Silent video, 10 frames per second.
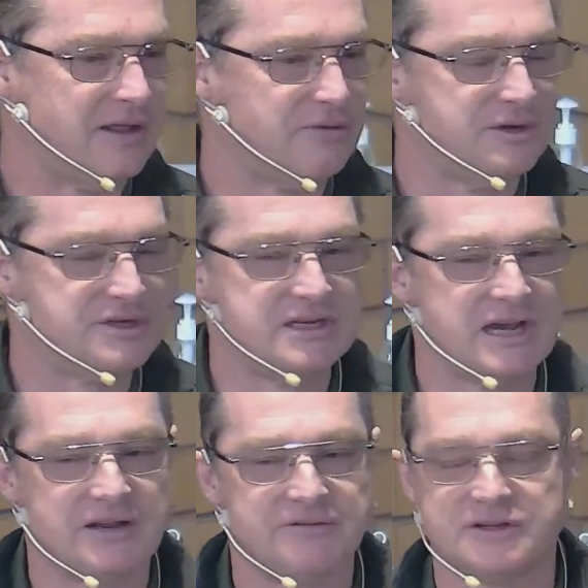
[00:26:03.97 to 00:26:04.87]
In other
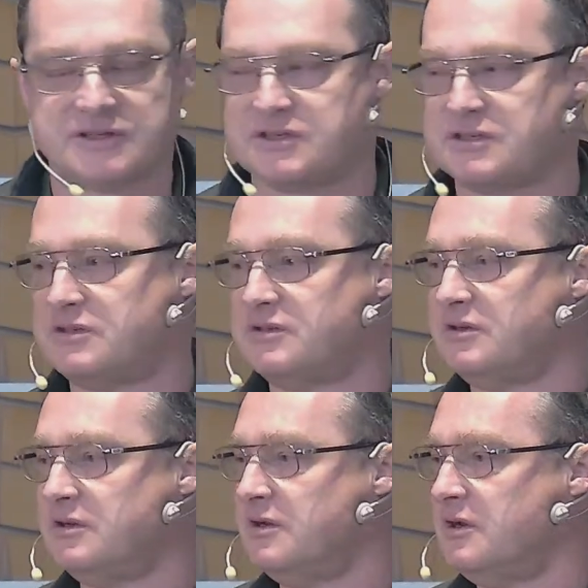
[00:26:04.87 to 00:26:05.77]
words, none of
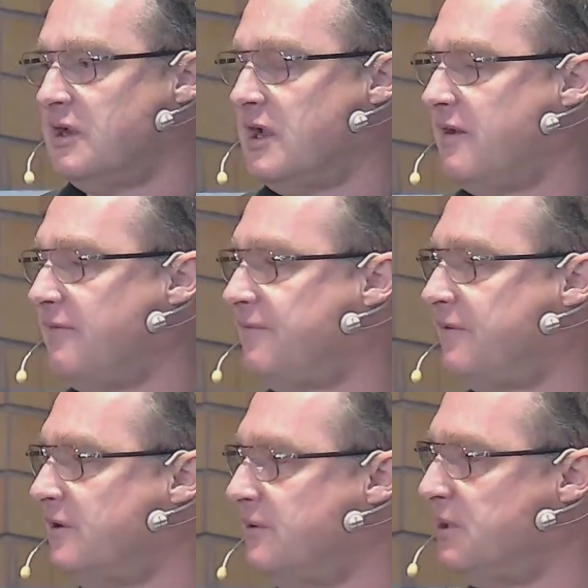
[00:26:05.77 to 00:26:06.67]
us
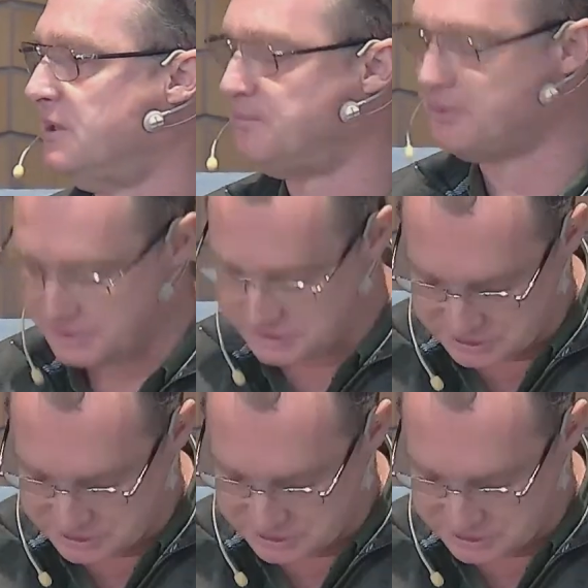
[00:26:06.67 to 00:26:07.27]
have been